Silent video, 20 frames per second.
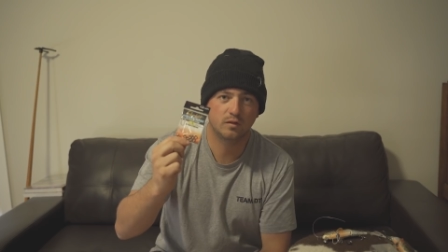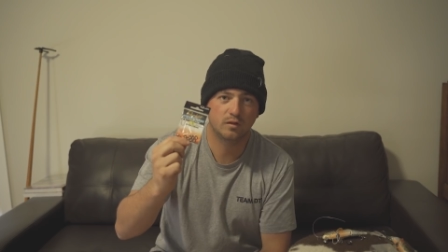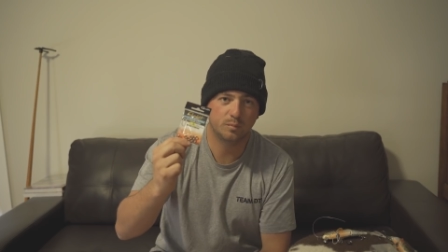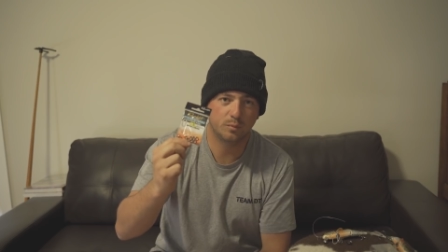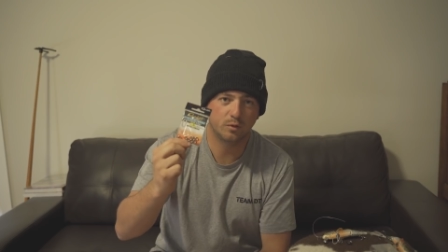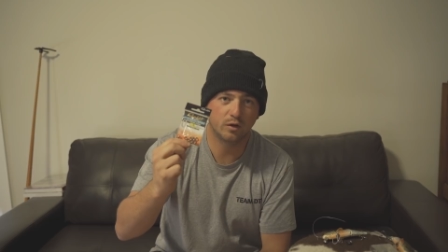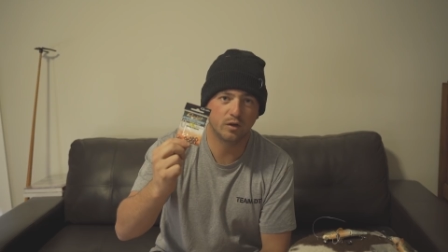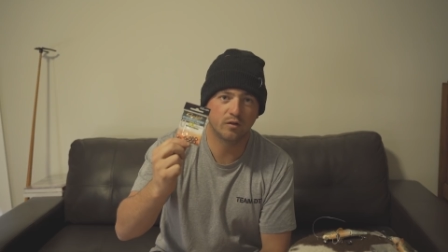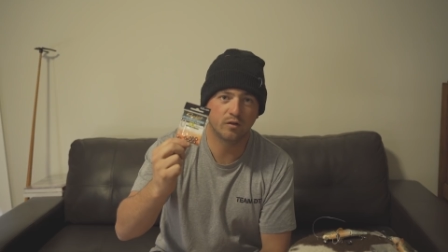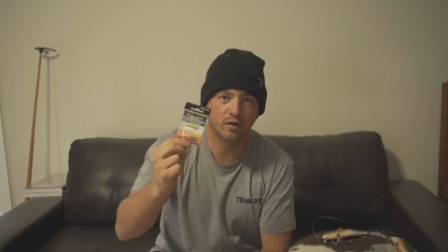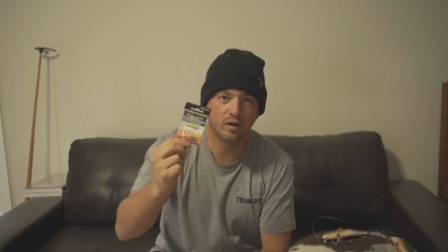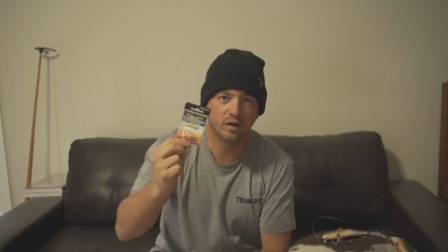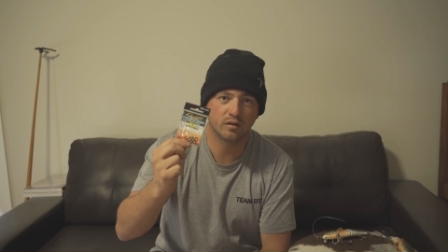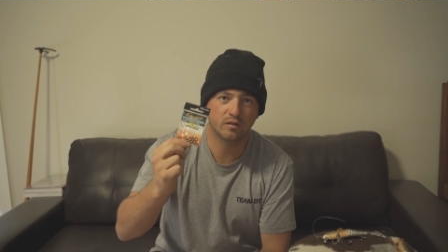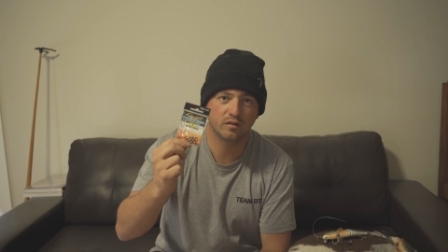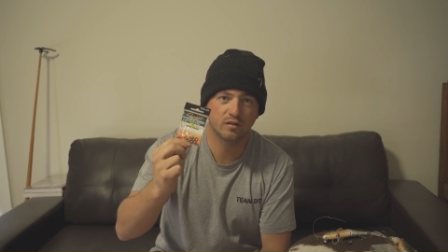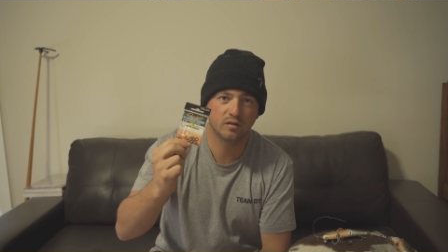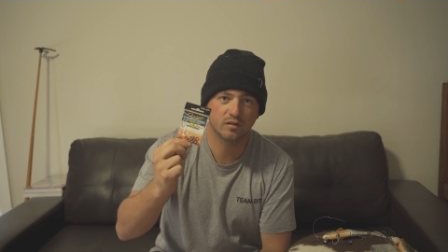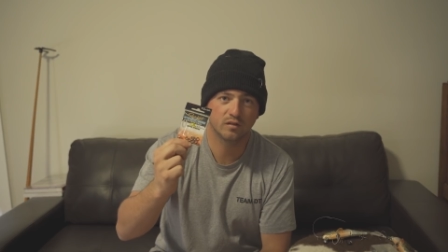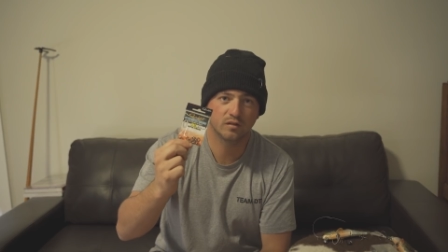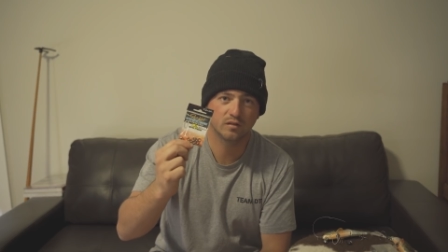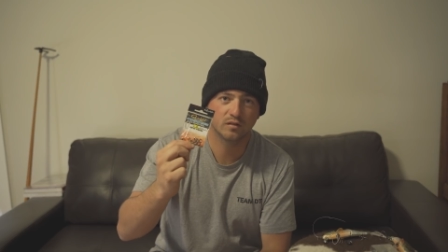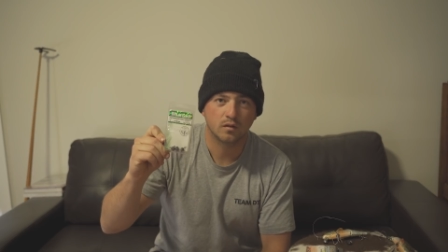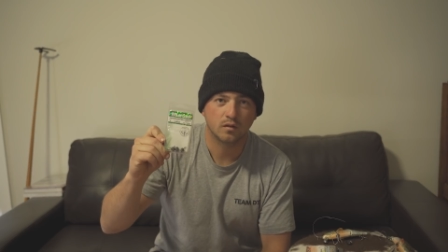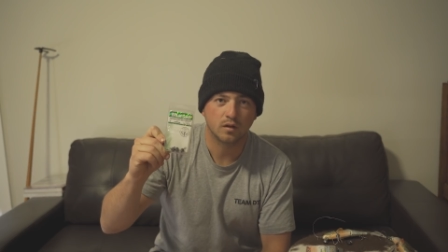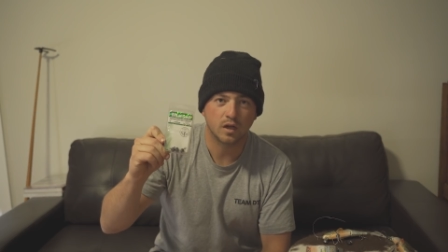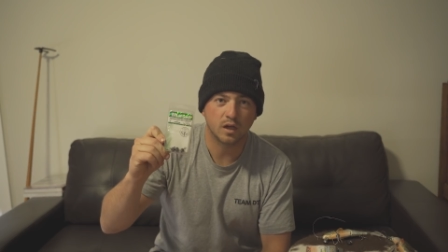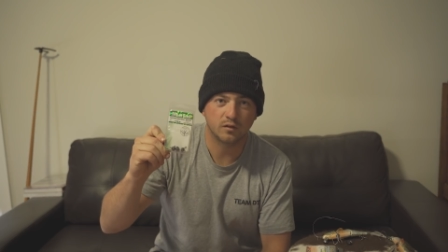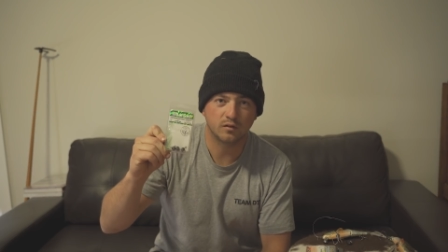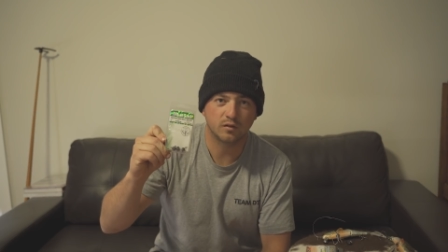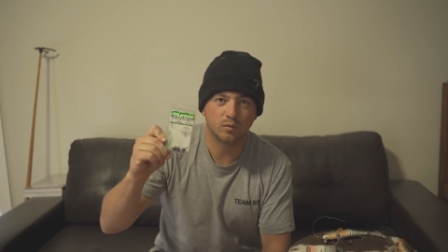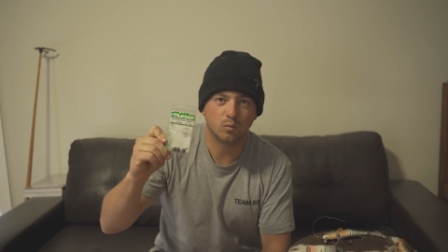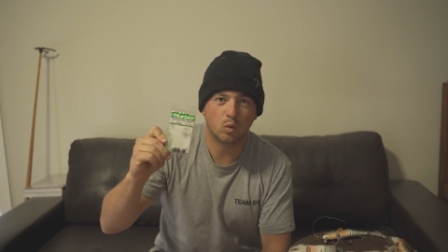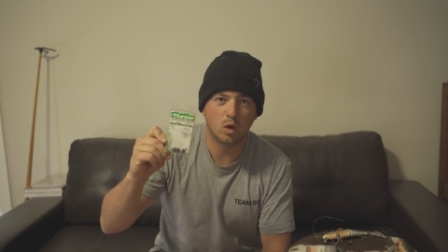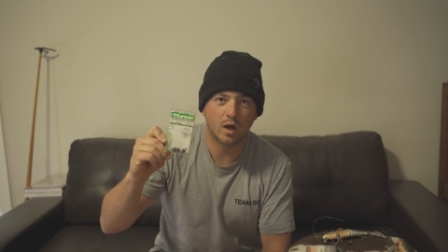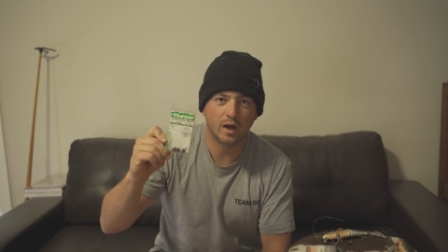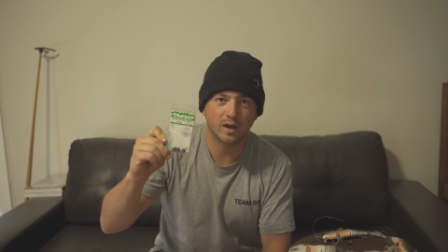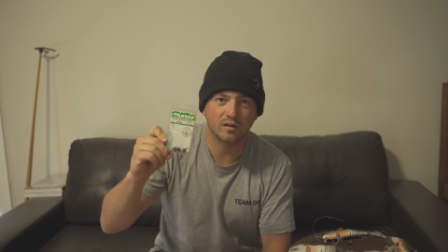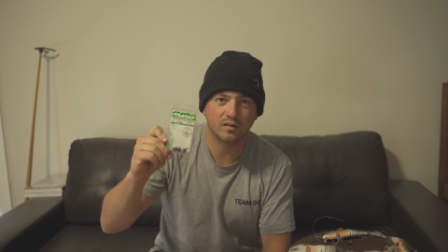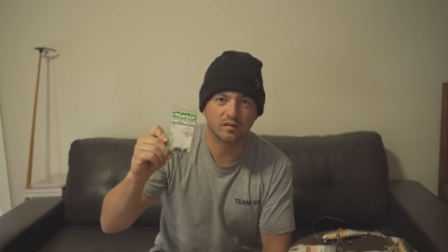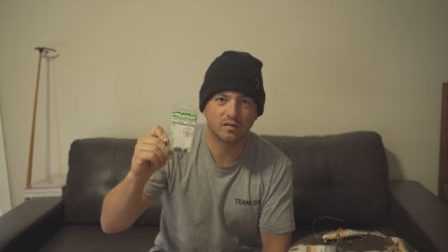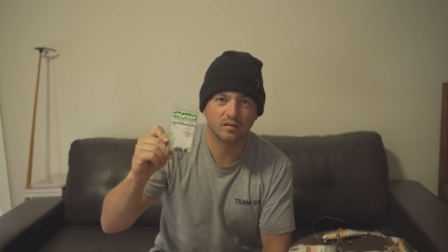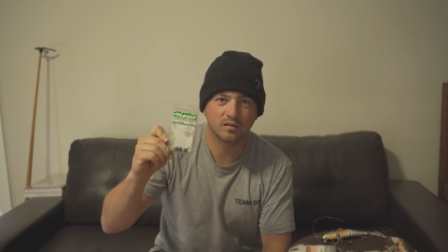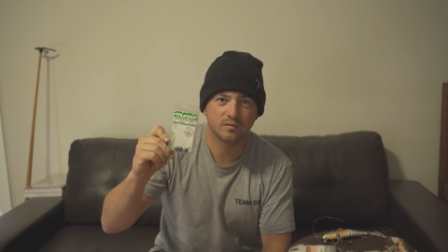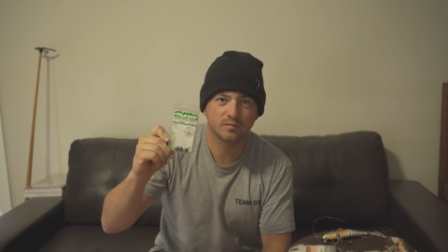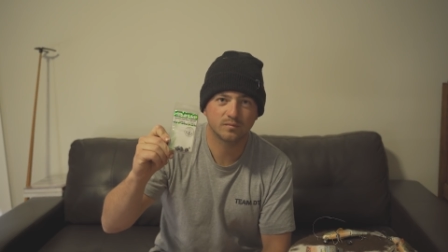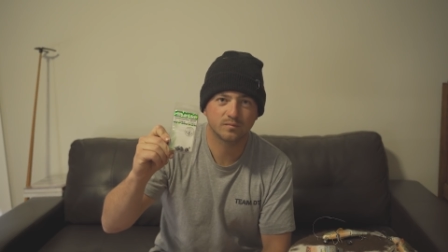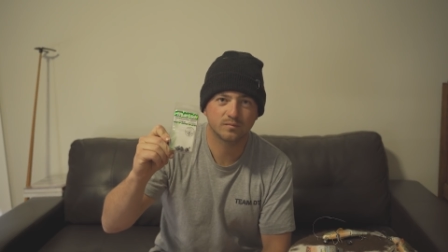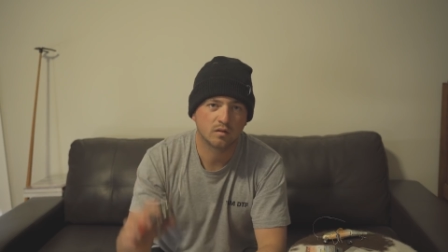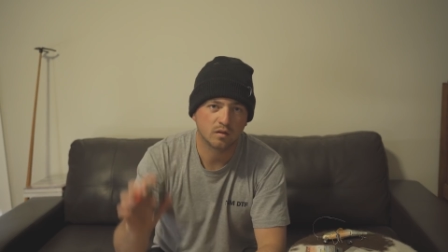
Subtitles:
split rings, and some weights.